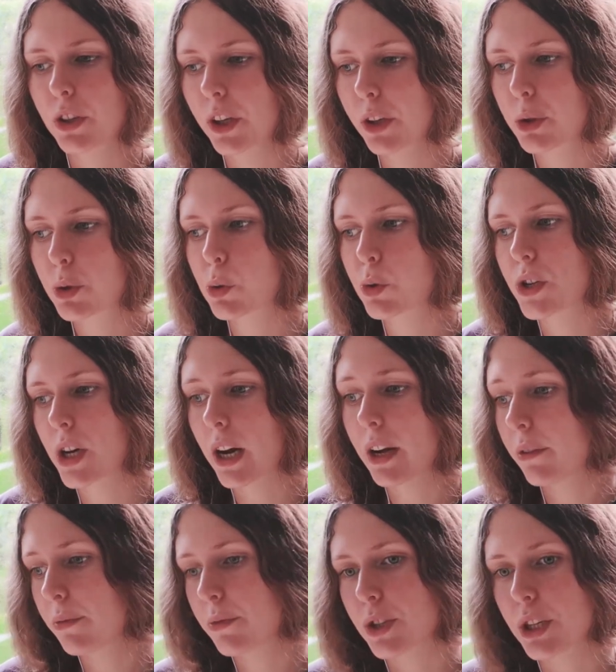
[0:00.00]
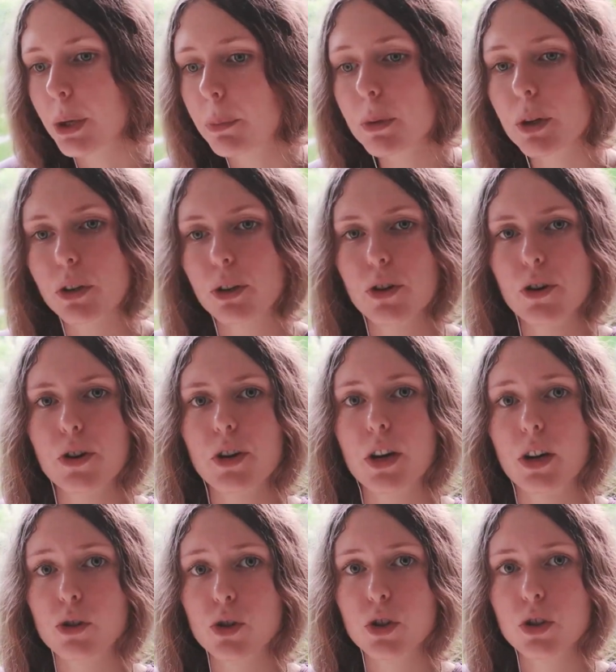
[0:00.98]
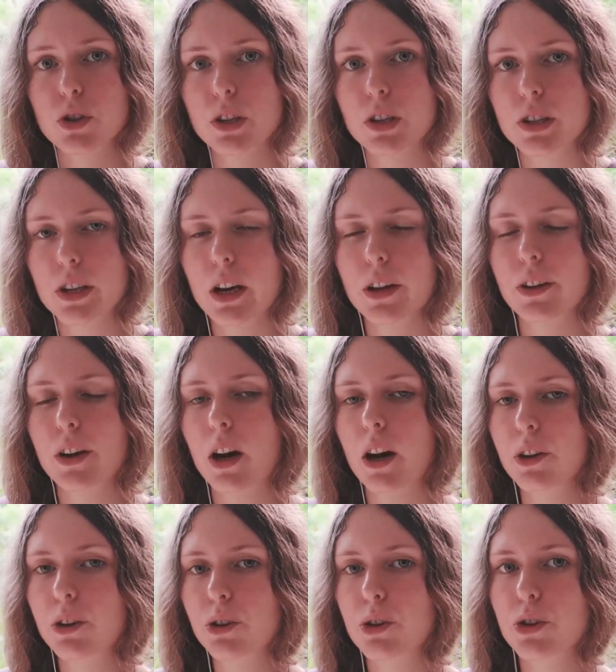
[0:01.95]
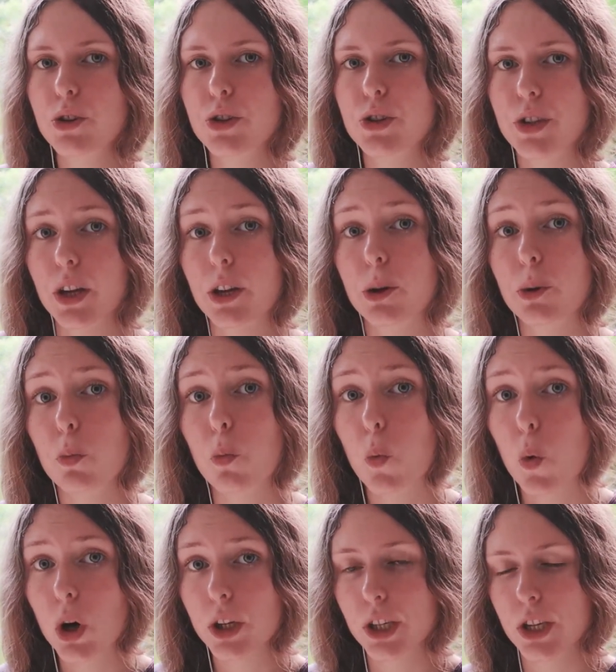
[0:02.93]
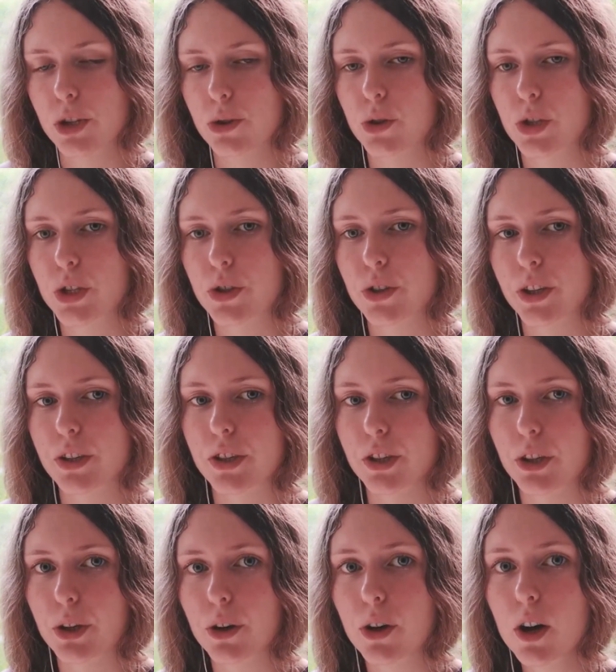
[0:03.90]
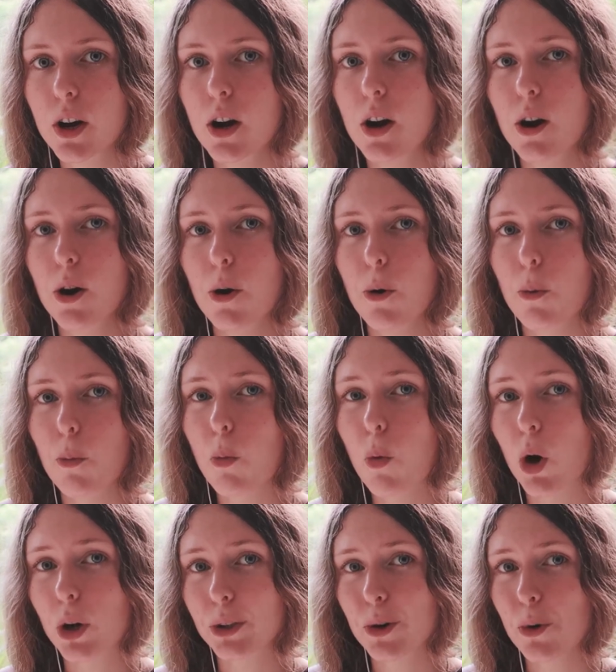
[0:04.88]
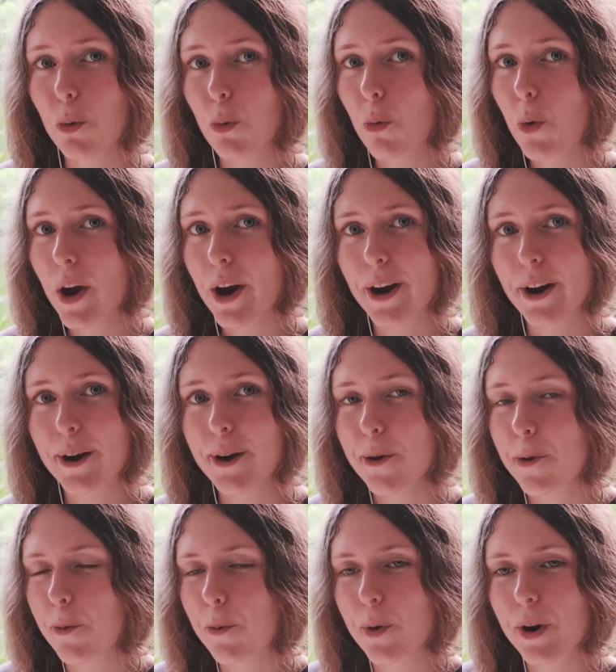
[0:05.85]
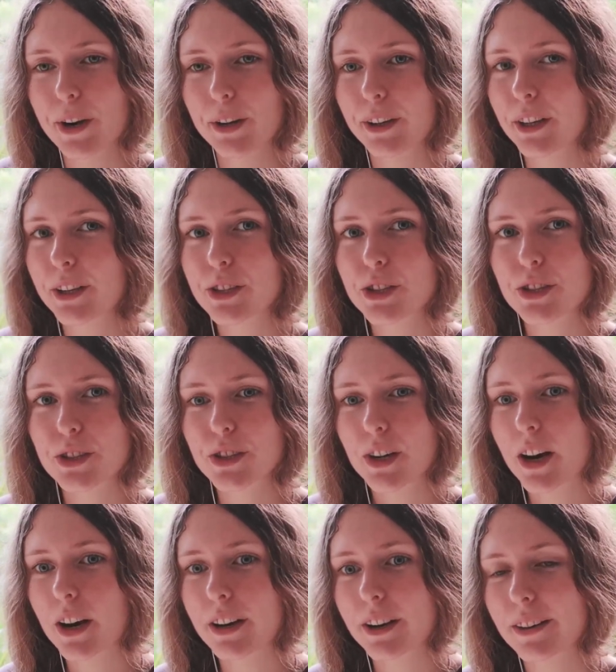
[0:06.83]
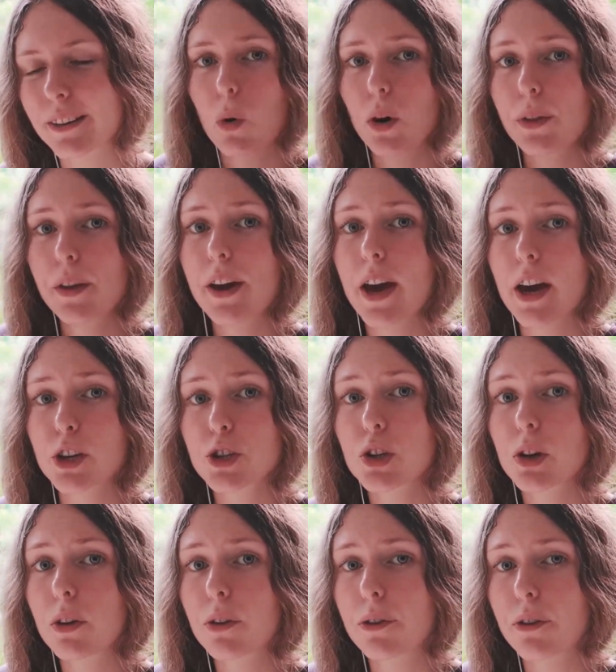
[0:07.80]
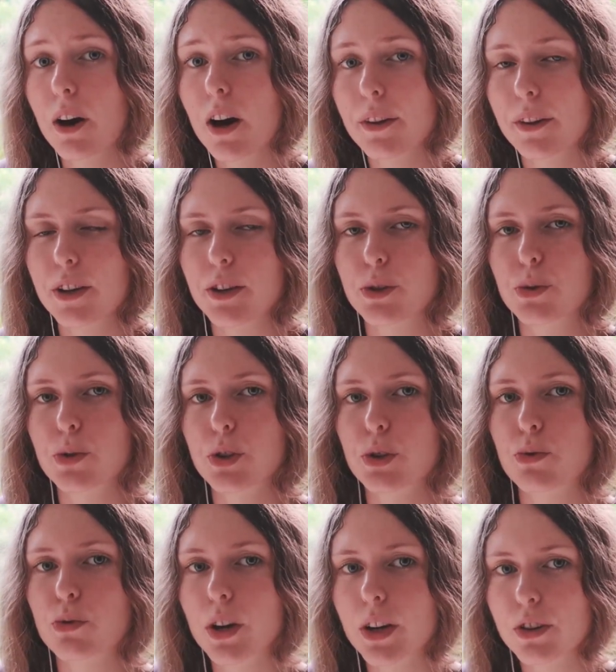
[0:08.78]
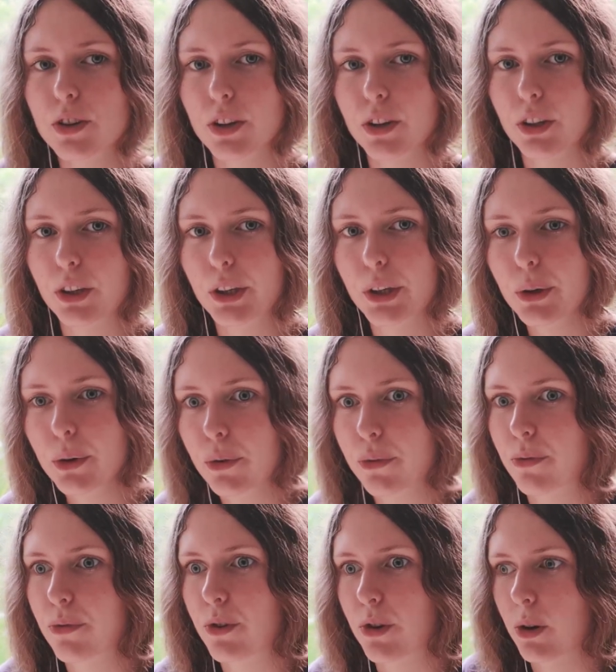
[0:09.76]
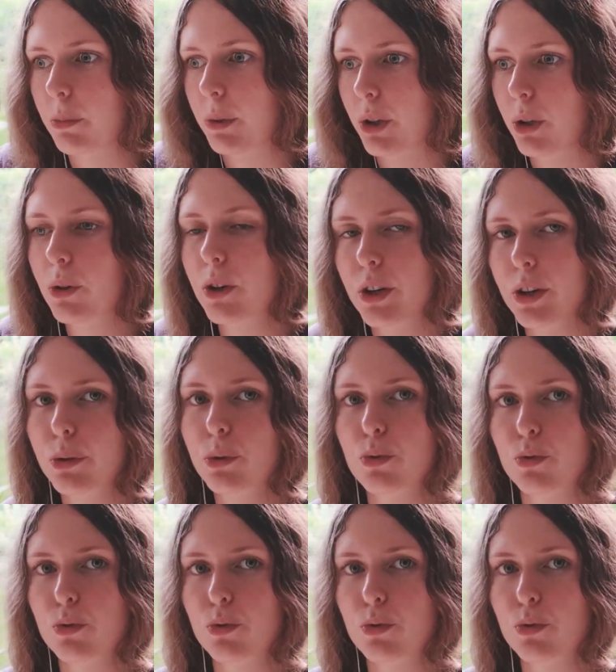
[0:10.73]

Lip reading: need to dive deep in your consciousness and understand what is restricting you. Where did it start? What the actual thought is restricting you from your